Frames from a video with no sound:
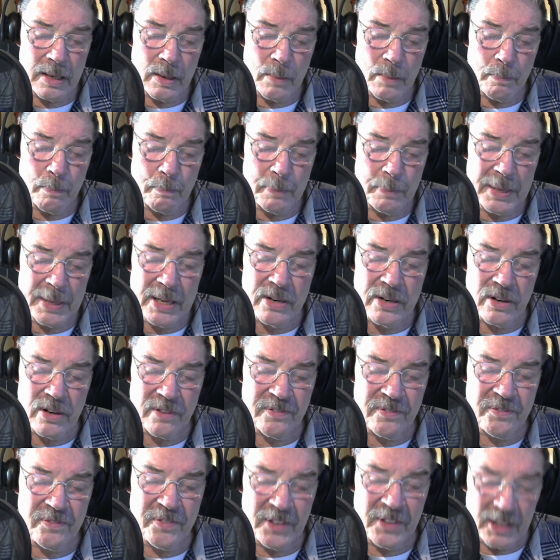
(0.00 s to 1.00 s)
Peter
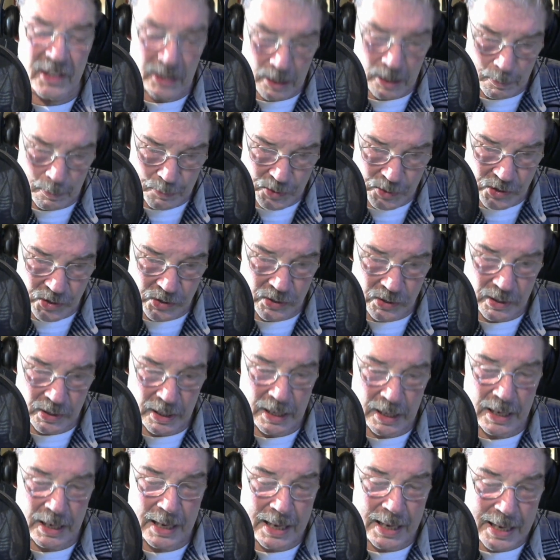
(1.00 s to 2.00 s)
Phillips
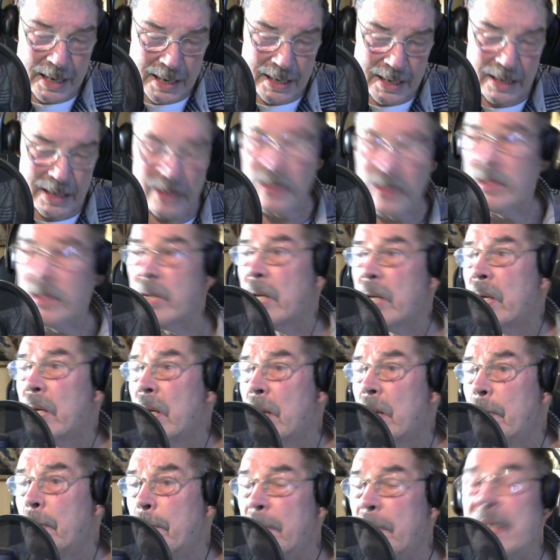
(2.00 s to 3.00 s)
and
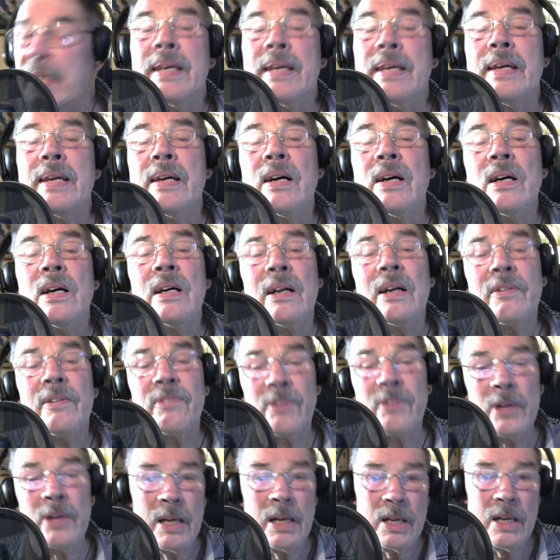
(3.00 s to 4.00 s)
Mickey Huff
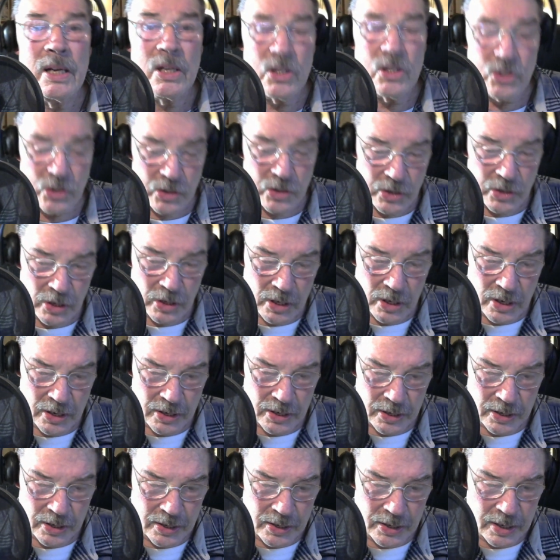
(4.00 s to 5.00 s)

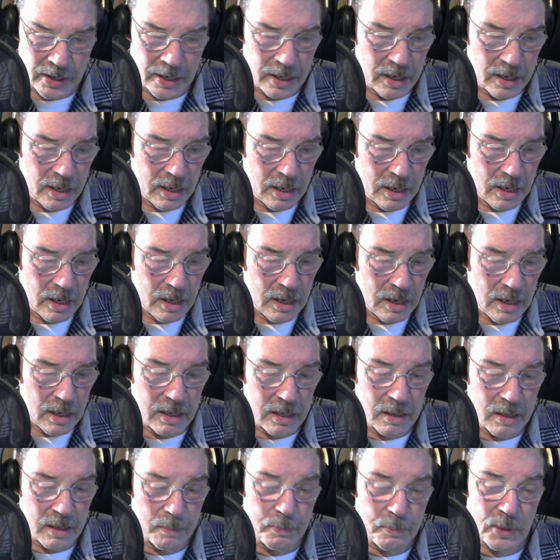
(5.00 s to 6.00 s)
started
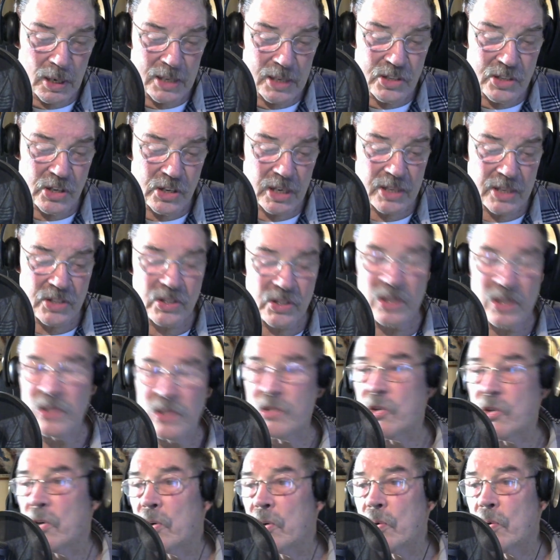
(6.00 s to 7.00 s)
Project
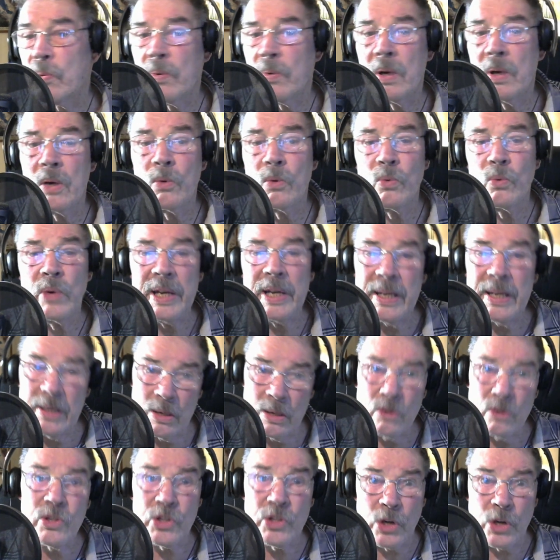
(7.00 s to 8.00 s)
Censored
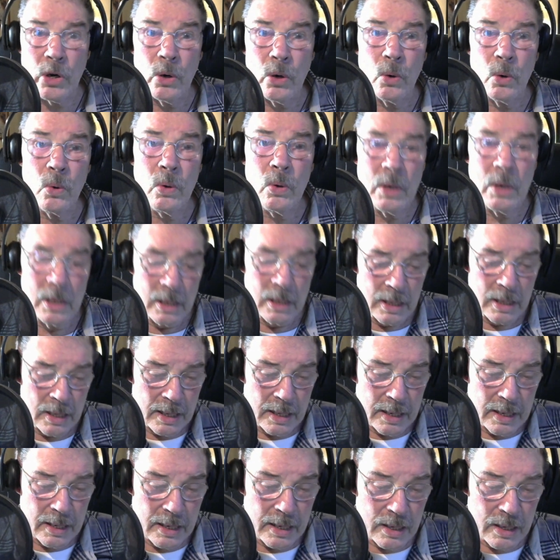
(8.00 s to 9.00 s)
radio show,
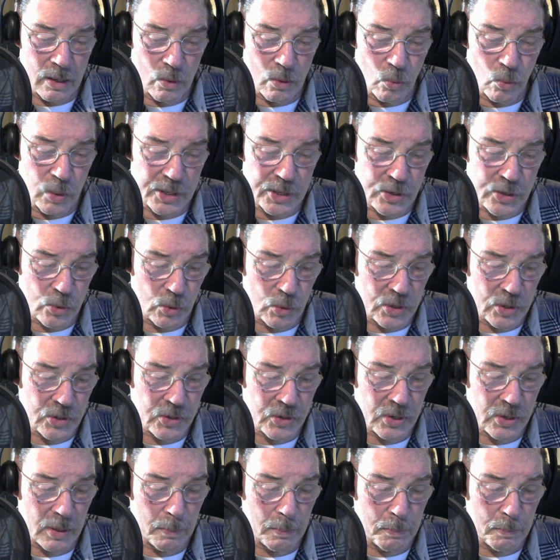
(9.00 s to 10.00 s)
which
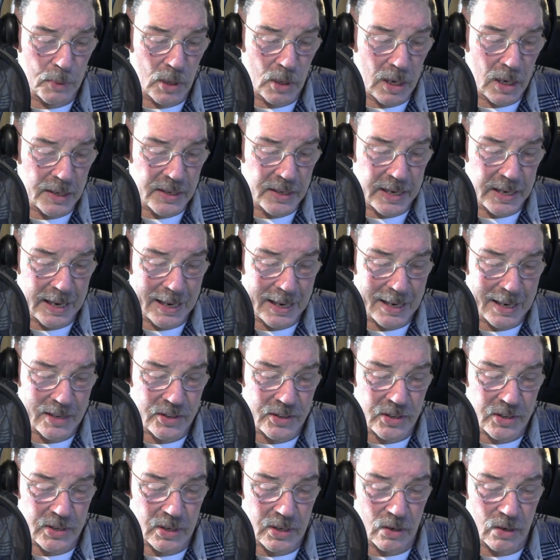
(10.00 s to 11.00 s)
was
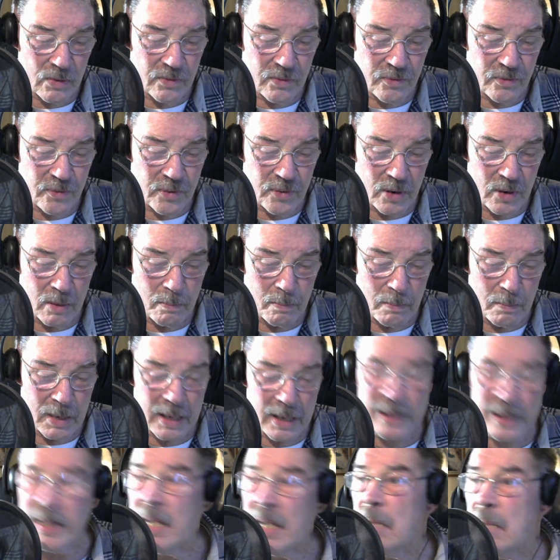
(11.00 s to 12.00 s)
broadcast from
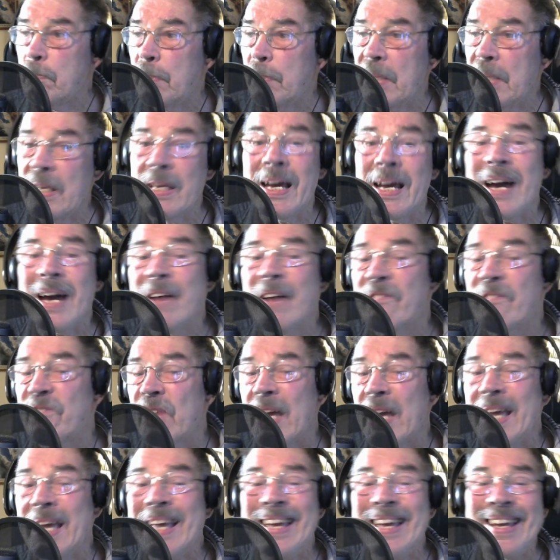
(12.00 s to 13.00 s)

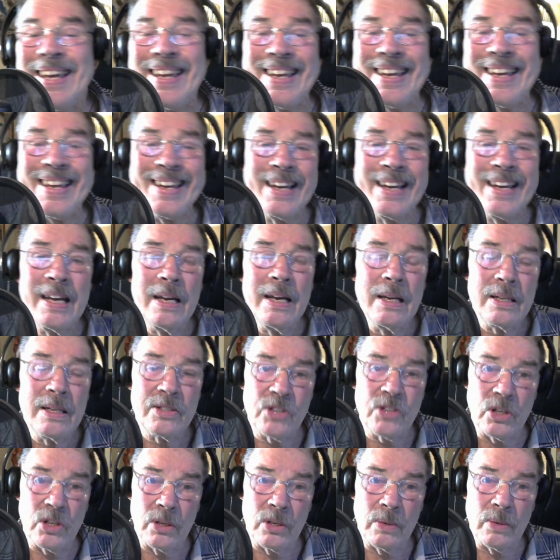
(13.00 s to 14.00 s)
KPFA.
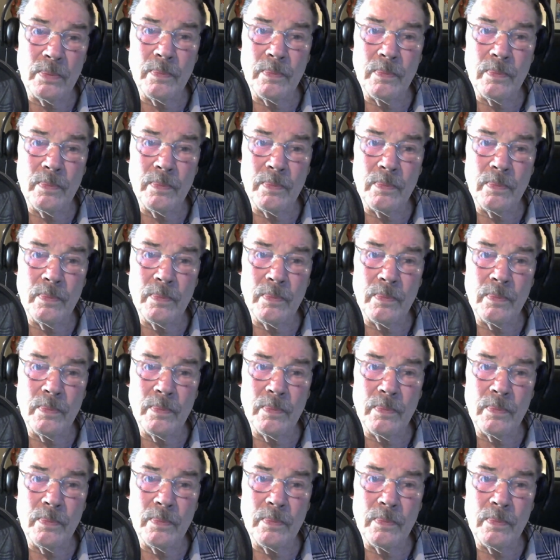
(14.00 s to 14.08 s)
It's a